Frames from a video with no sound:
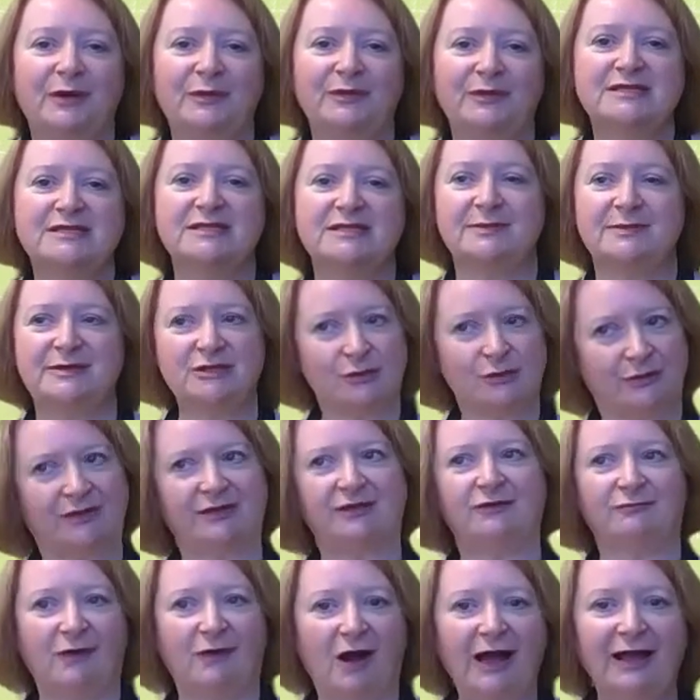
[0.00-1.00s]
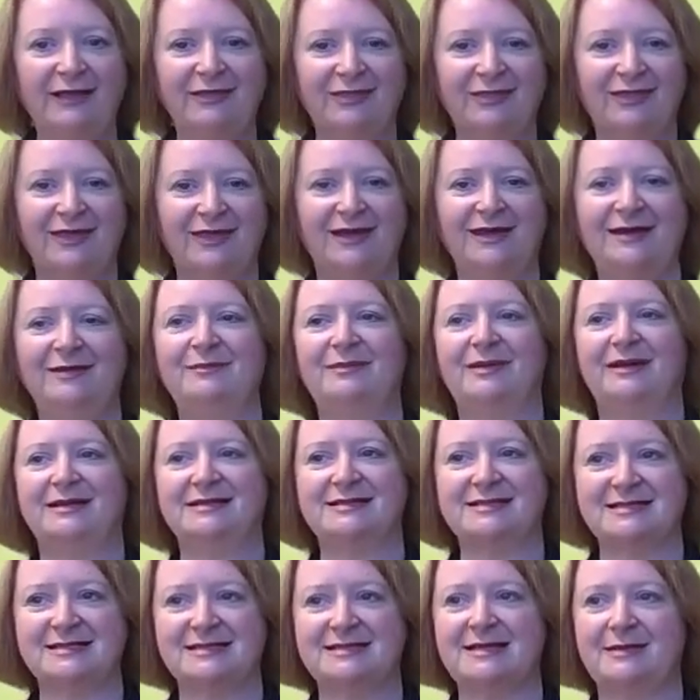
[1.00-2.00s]
wants to be doing the right thing, but
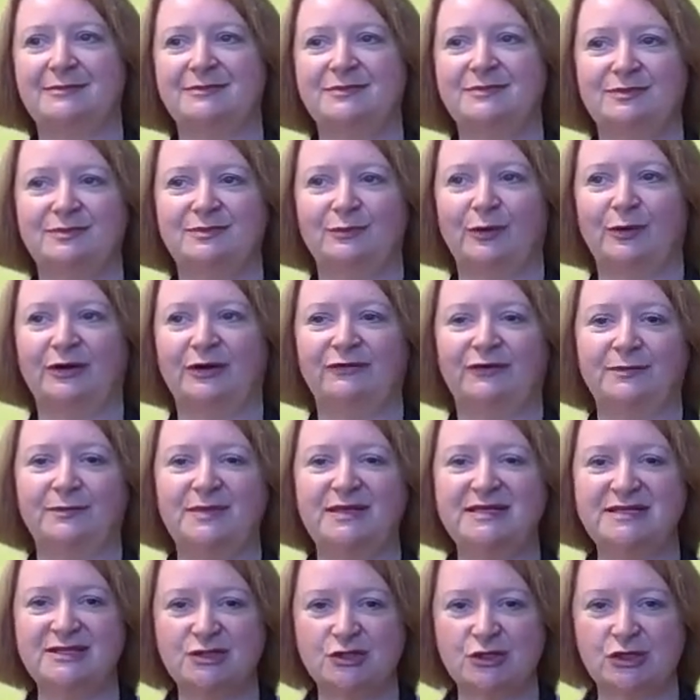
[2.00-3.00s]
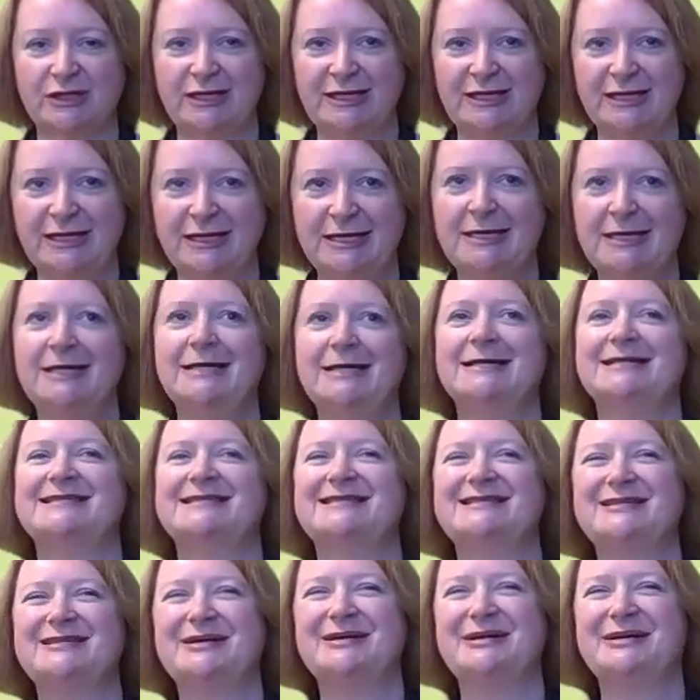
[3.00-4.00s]
it's somewhat of a mystery.
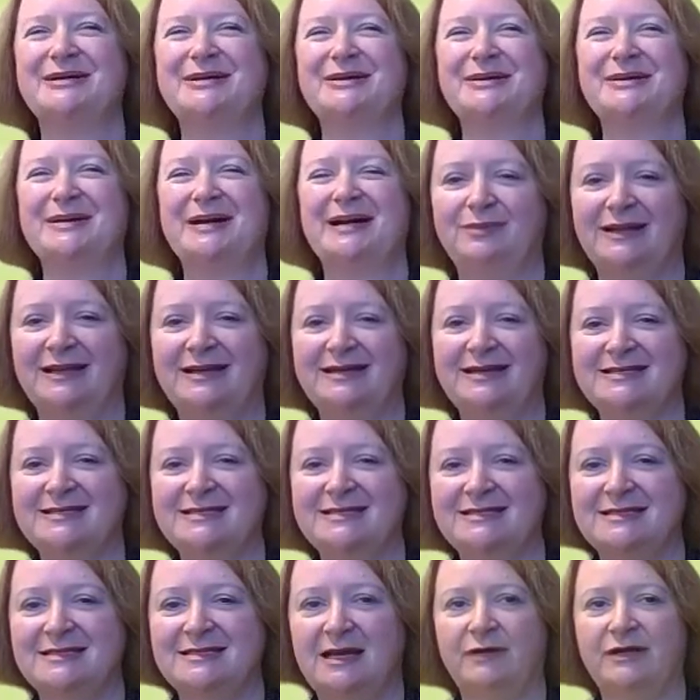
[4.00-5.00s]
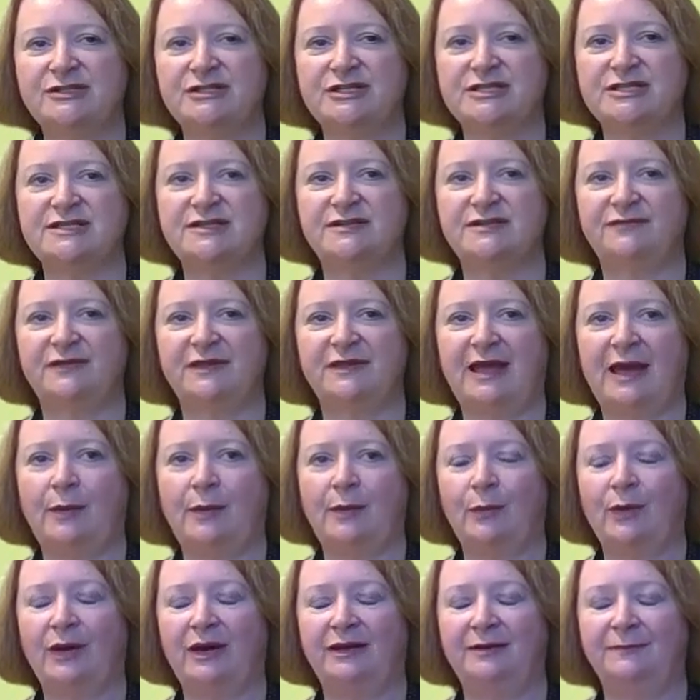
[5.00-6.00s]
So please register for
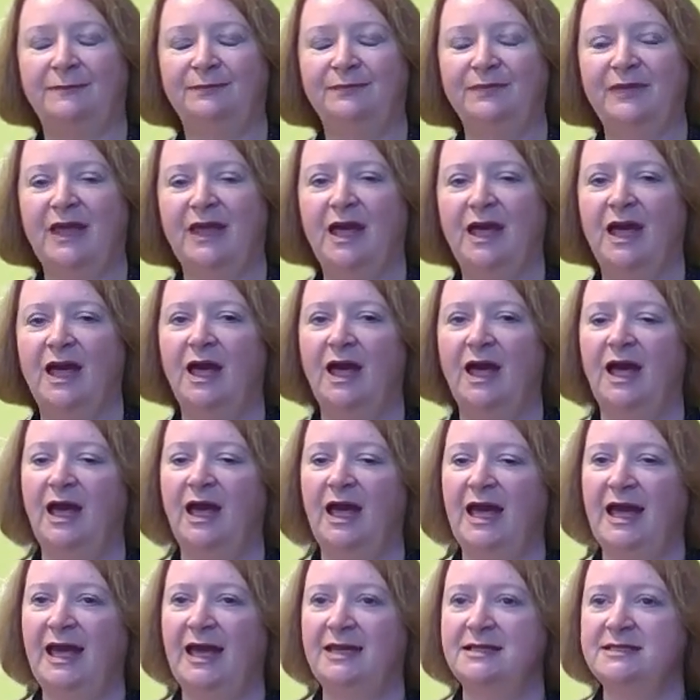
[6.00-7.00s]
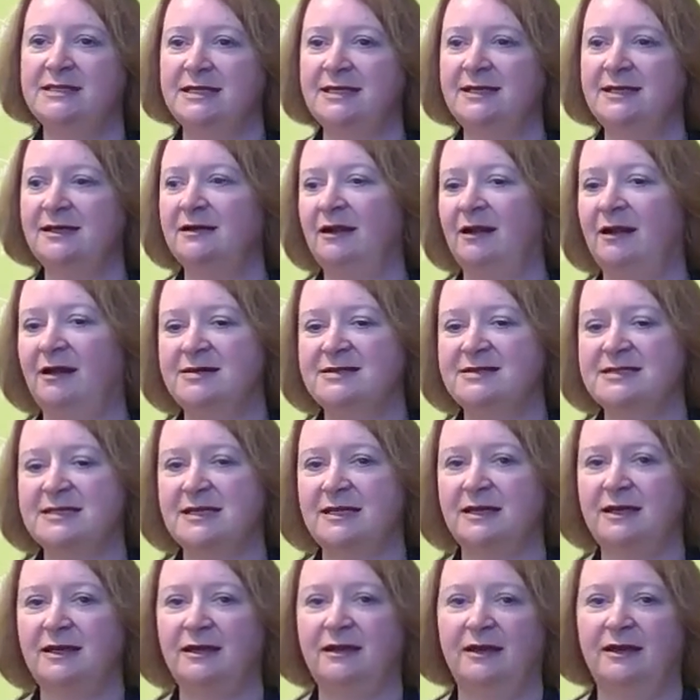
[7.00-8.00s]
that one. And in
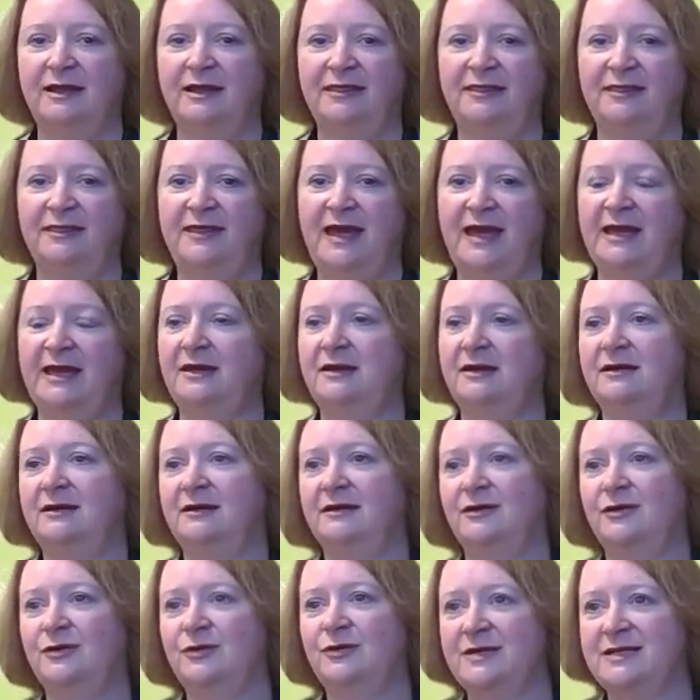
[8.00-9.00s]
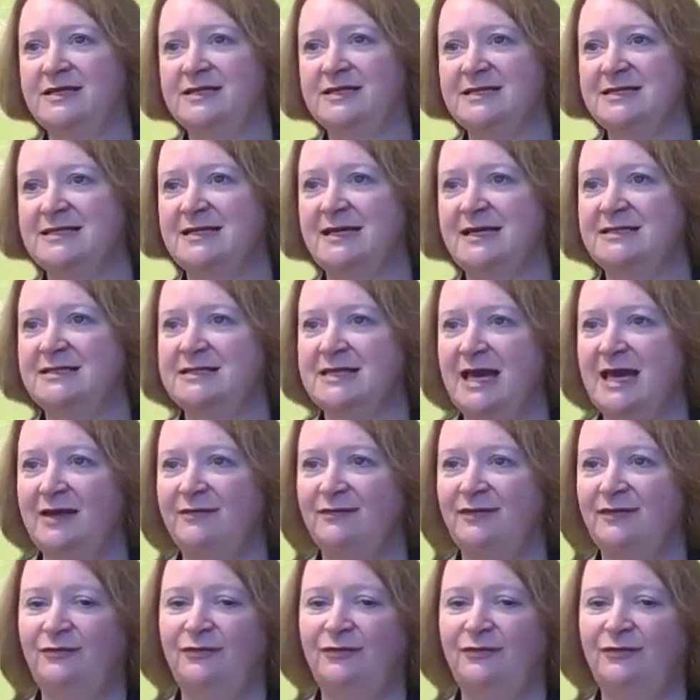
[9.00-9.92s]
closing, can I thank Chris and David